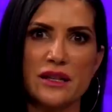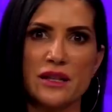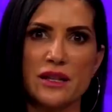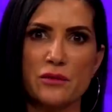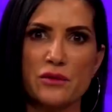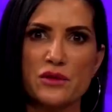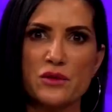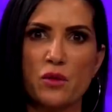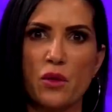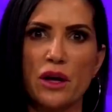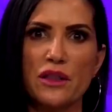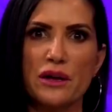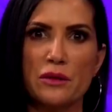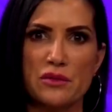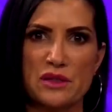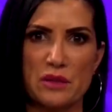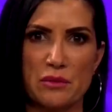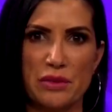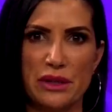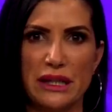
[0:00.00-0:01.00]
and then there was one that
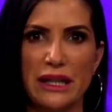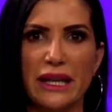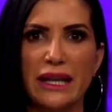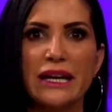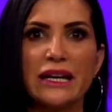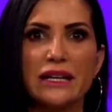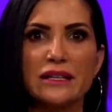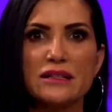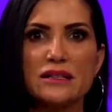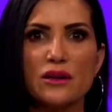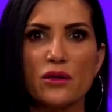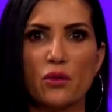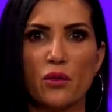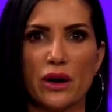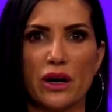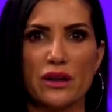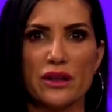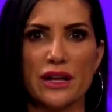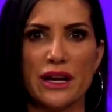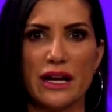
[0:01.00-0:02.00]
was a plant
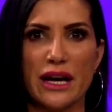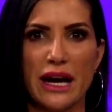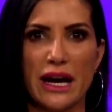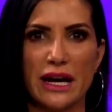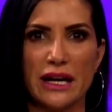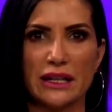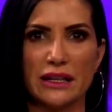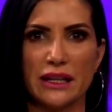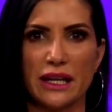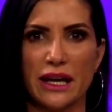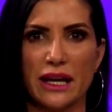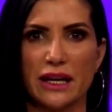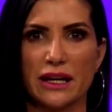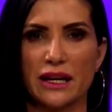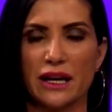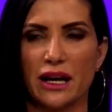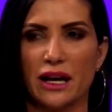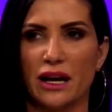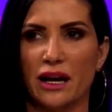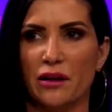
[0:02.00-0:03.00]
where they had like,
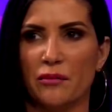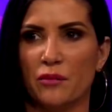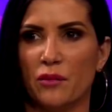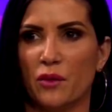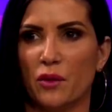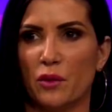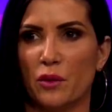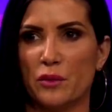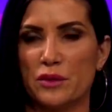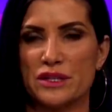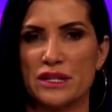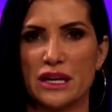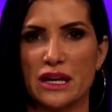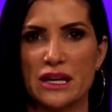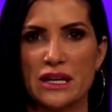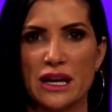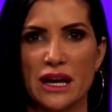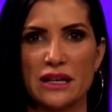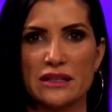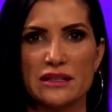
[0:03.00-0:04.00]
what was it,
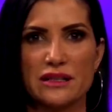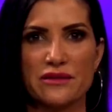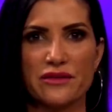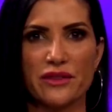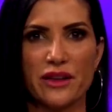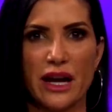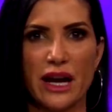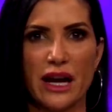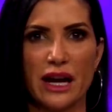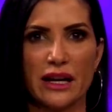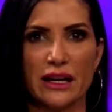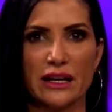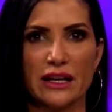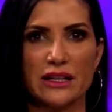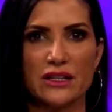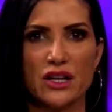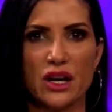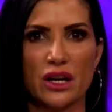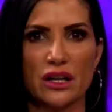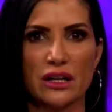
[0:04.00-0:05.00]
a Nazi flag, and
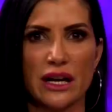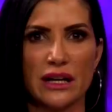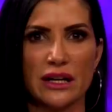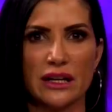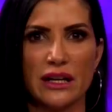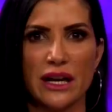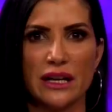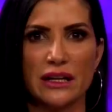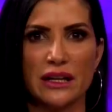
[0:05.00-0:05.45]
it turned out it